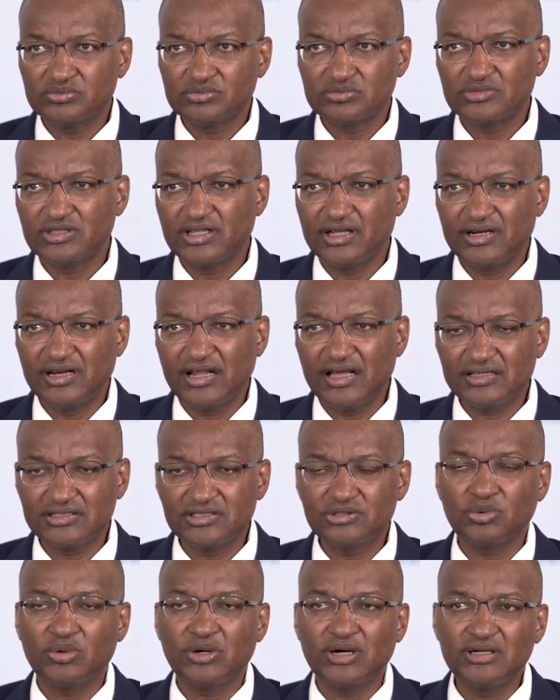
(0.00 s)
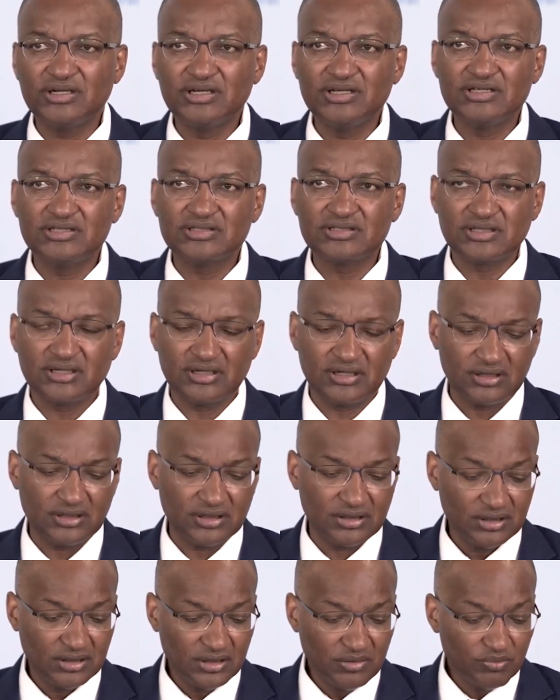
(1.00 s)
next one is
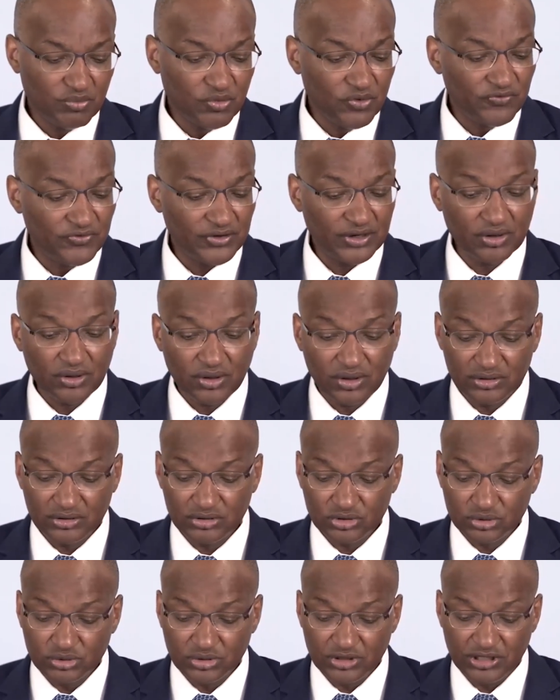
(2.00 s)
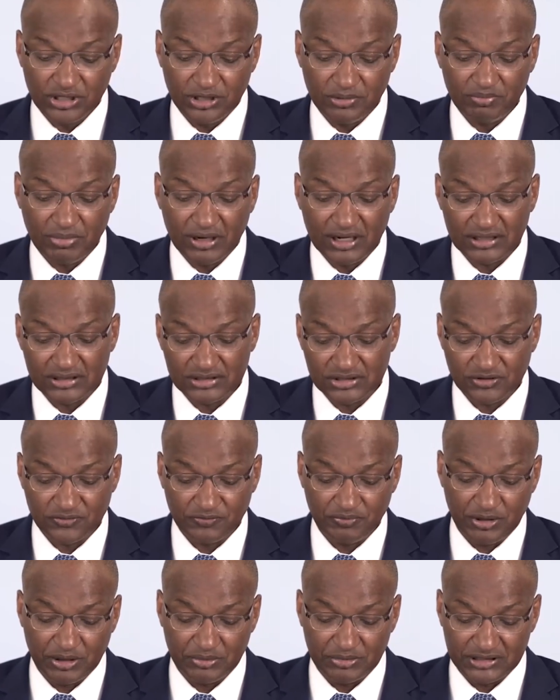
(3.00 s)
moving on to the balance of
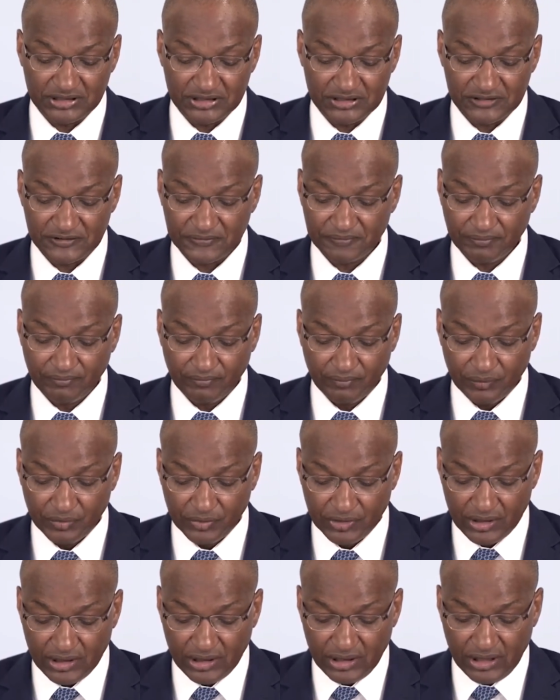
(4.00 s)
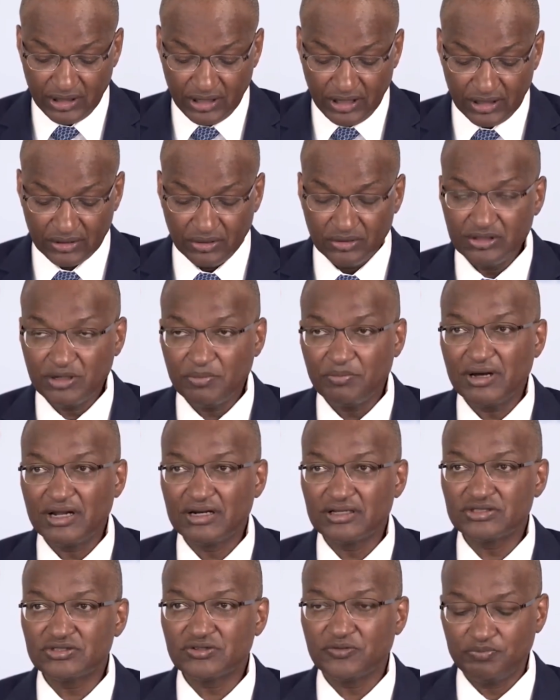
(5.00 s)
payments. And on the
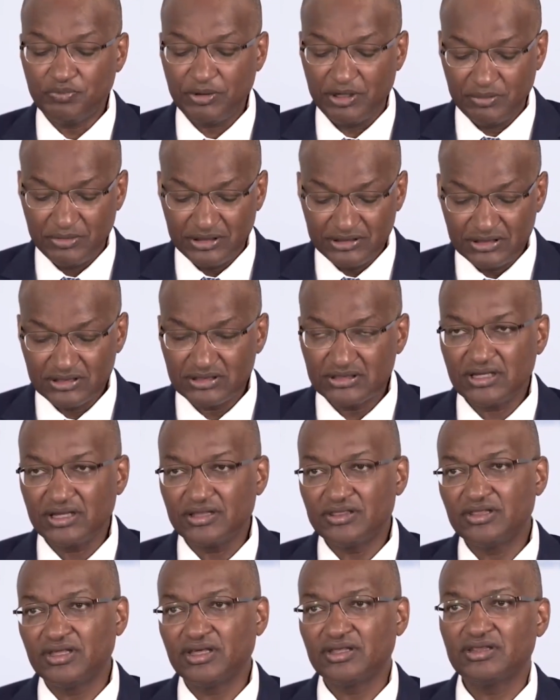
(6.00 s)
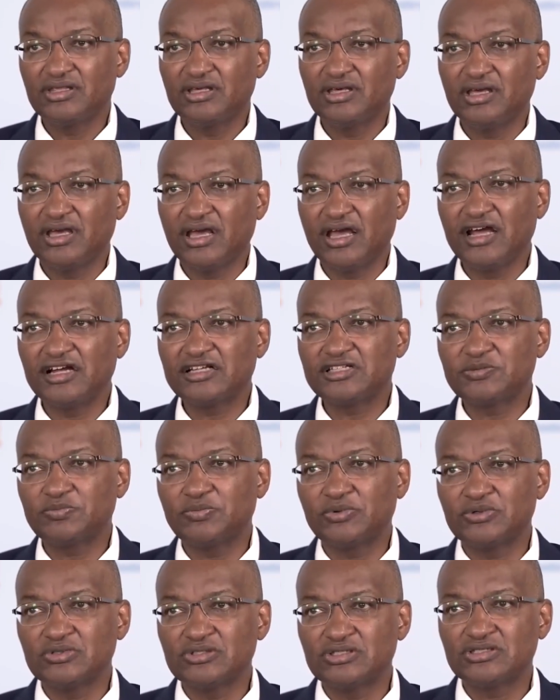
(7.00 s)
balance of payments, I think the
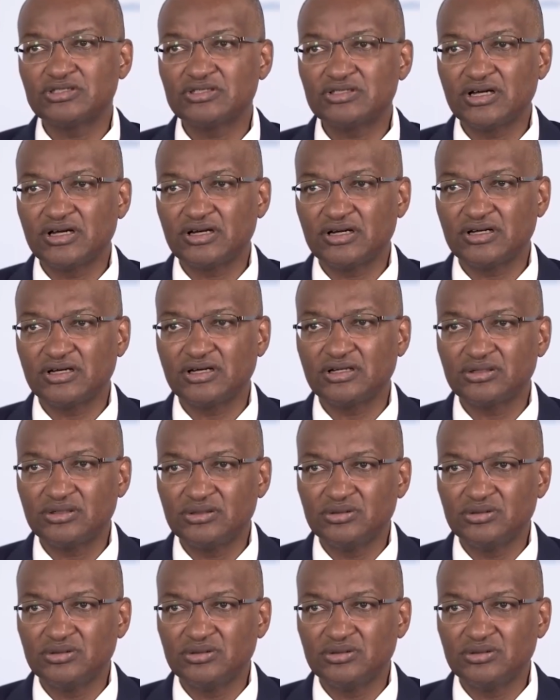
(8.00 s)
exports have